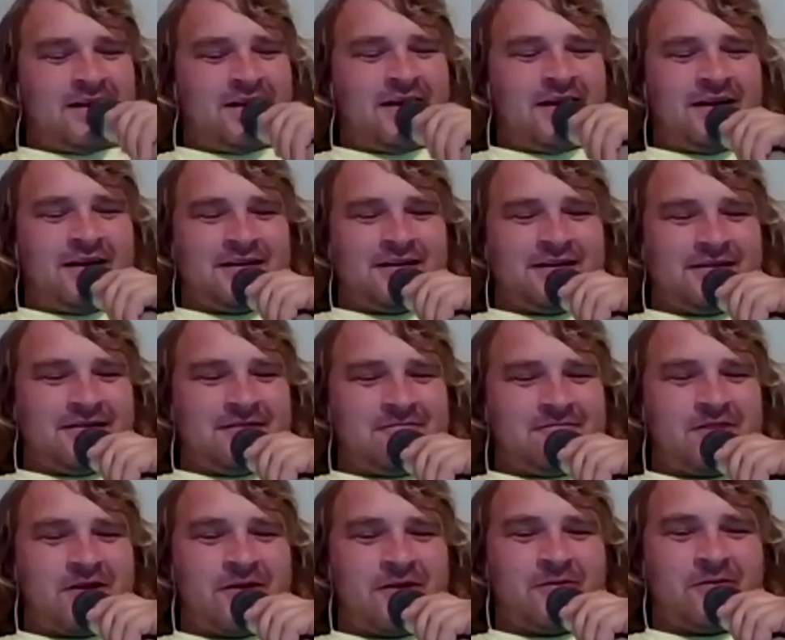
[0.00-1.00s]
then
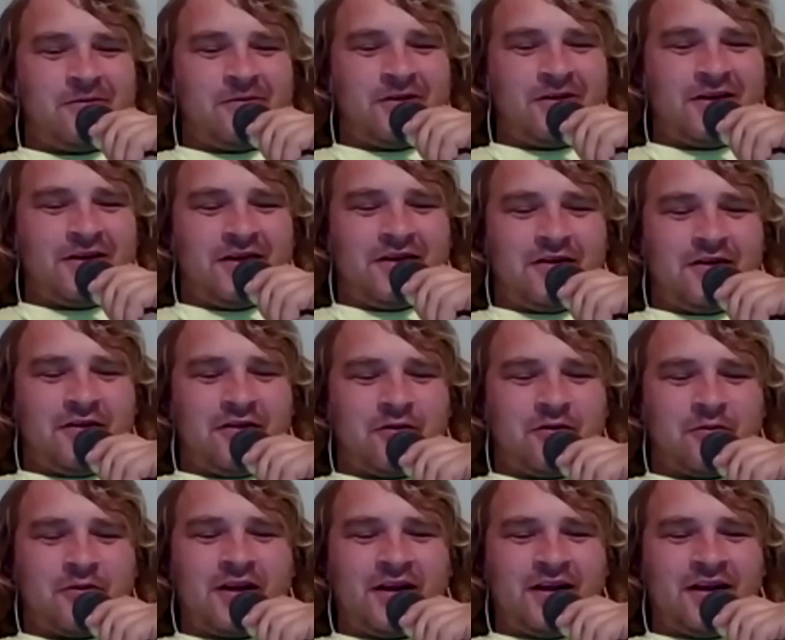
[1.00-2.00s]
probably
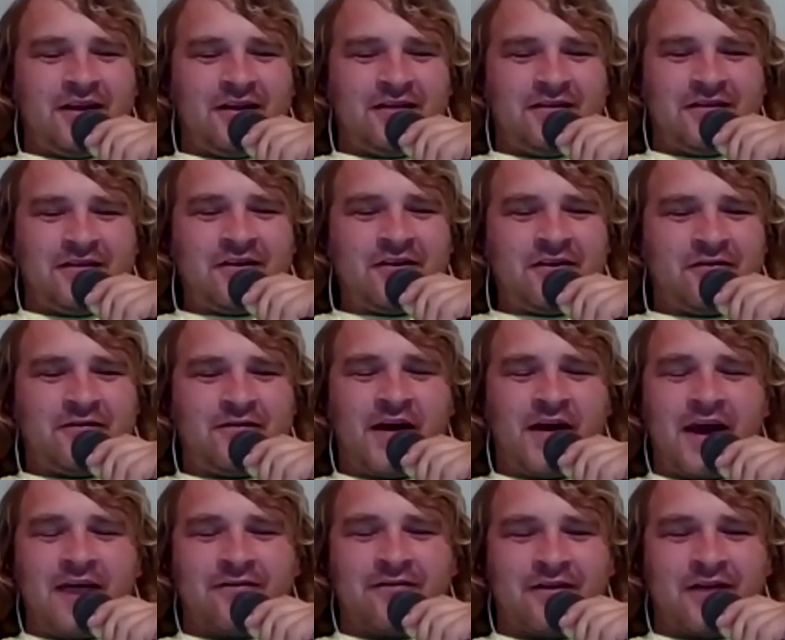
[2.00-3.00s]
3 to
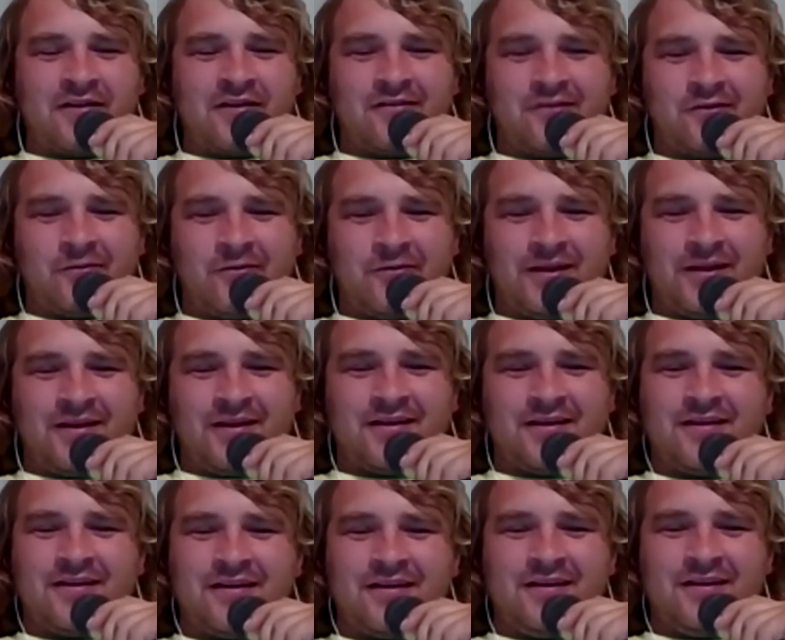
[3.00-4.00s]
5 nights a
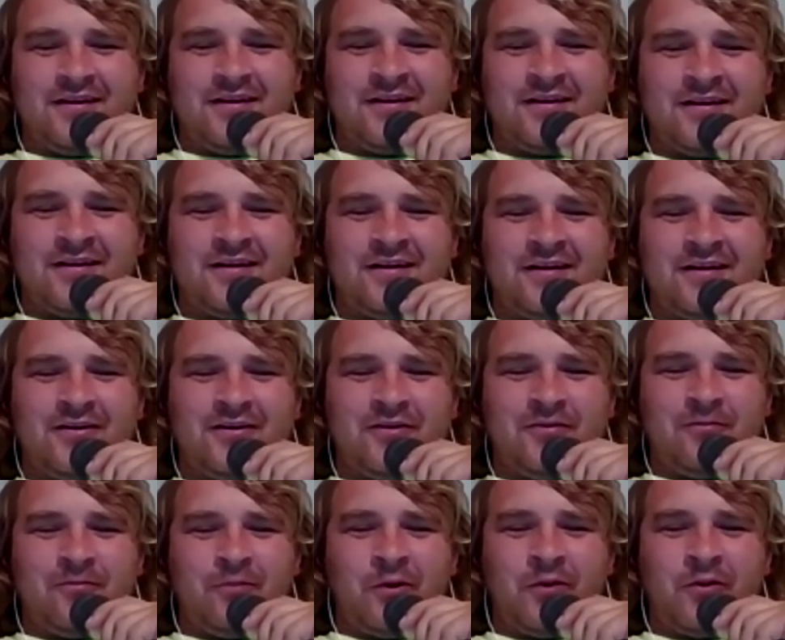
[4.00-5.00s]
week,
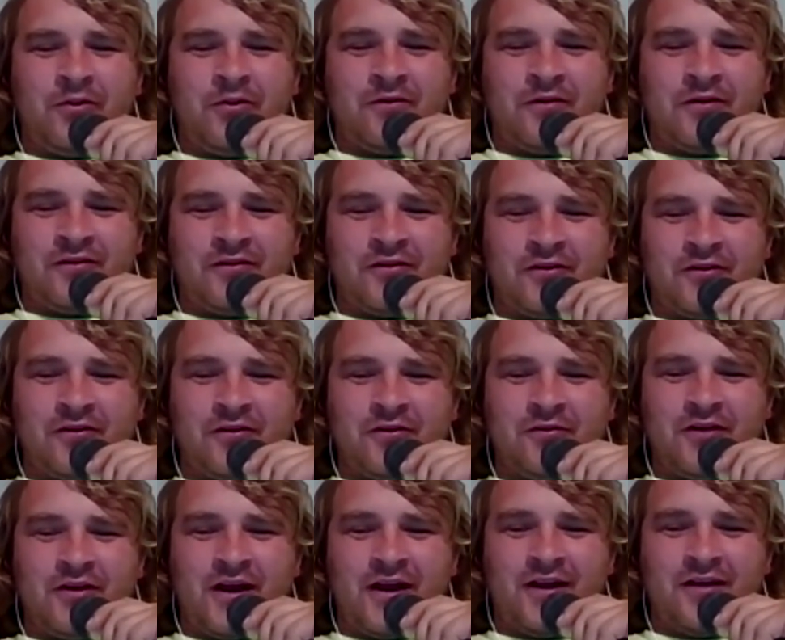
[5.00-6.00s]
both of us are too
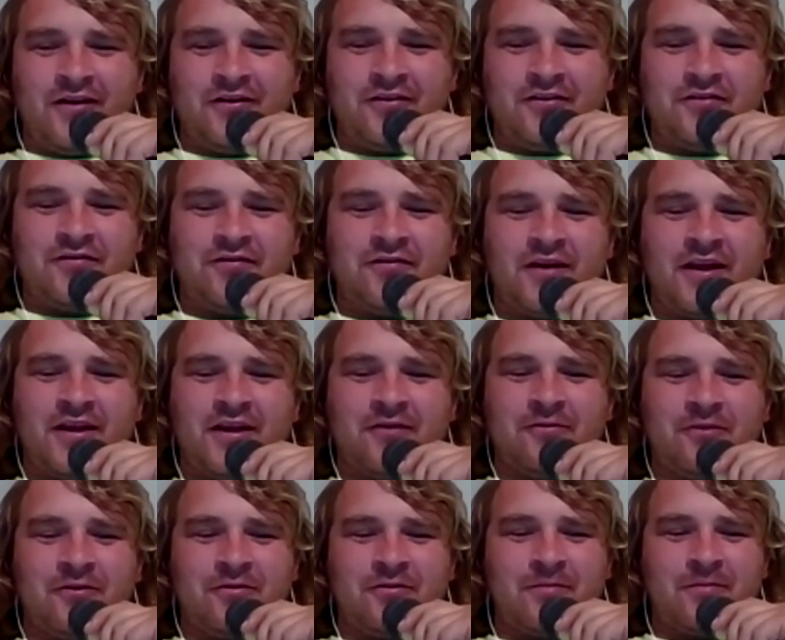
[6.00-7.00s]
tired to fight
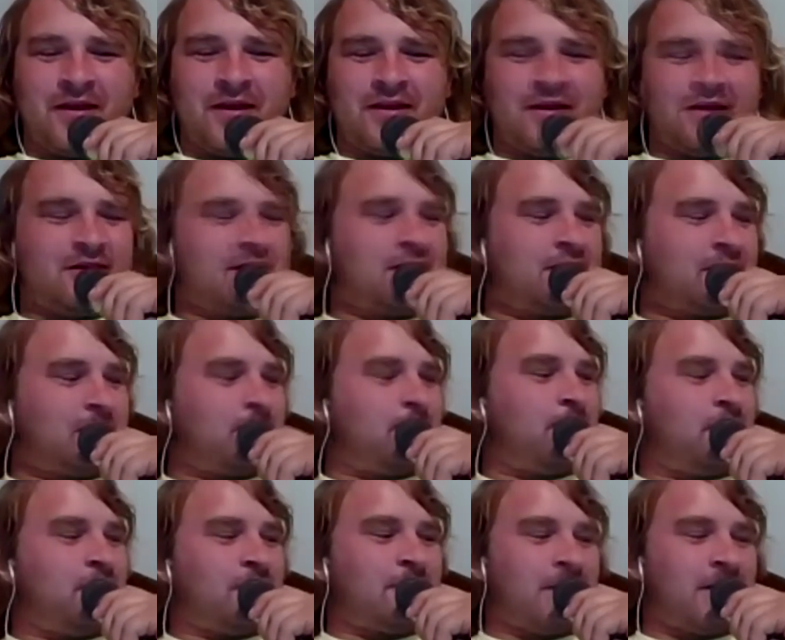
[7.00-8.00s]
with my kid, because
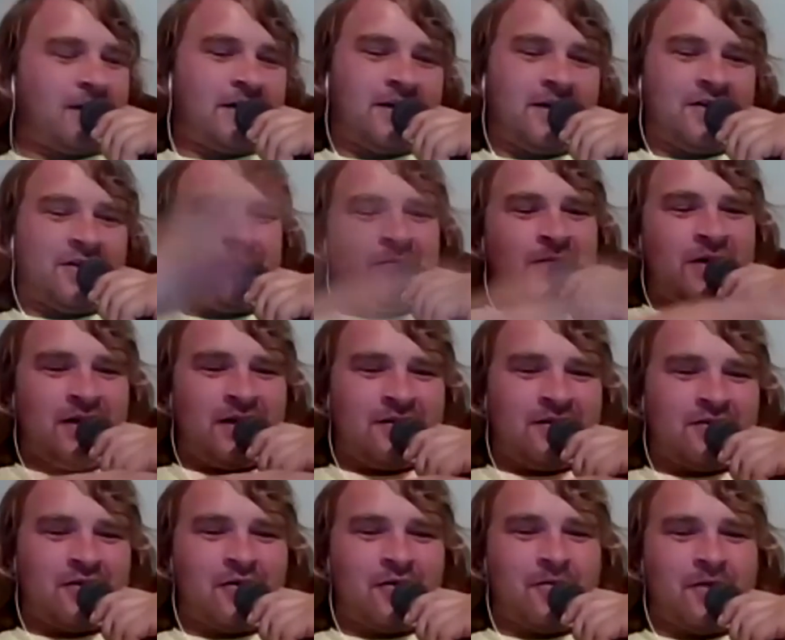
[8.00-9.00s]
putting my kid to bed
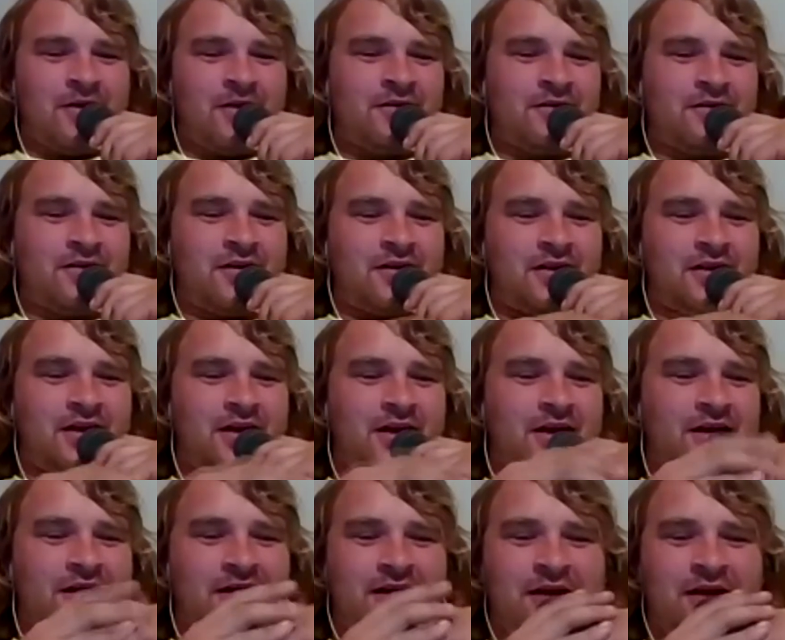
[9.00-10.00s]
is an
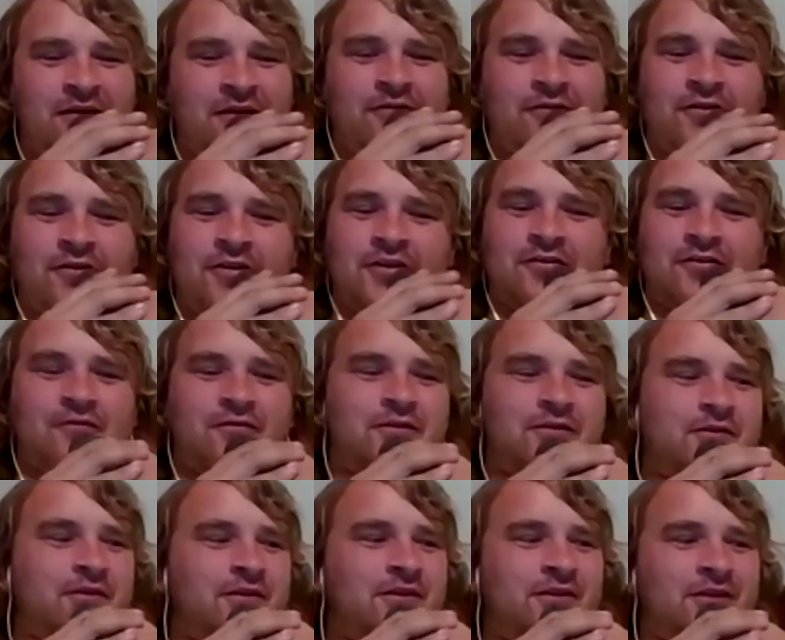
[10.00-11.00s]
effort in
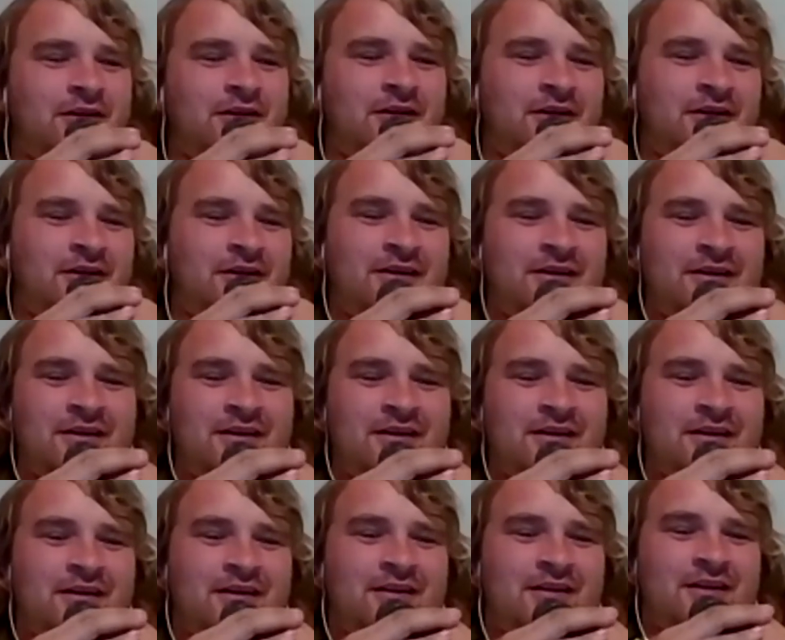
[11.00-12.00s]
futility.
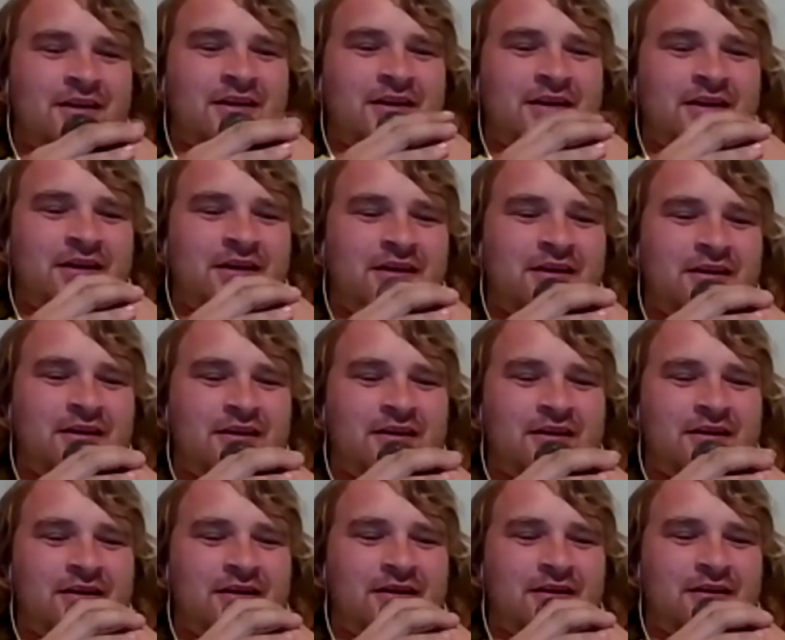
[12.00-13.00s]
Like you
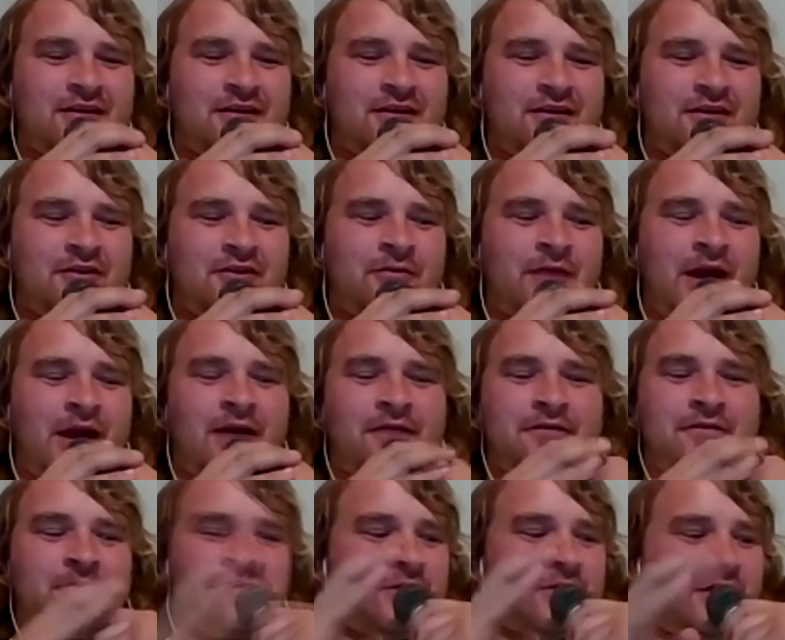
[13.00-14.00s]
have
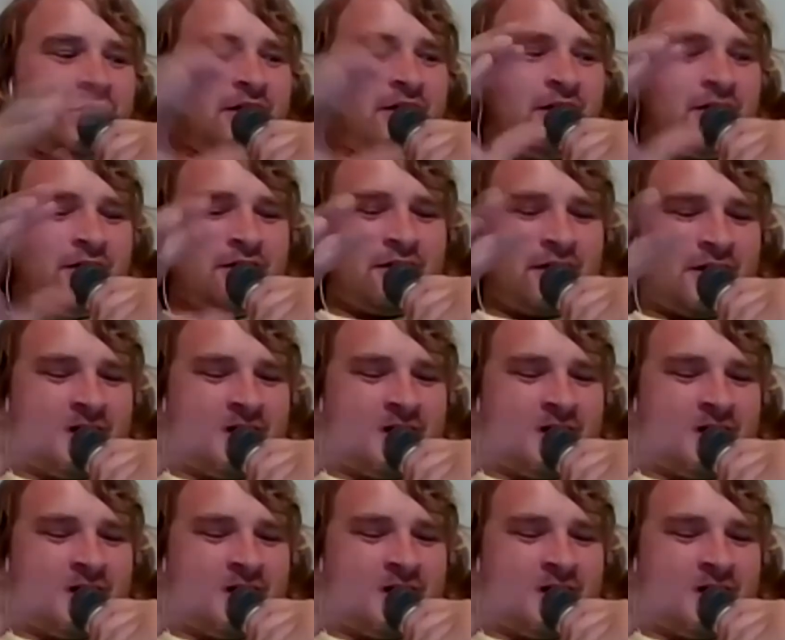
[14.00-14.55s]
to be in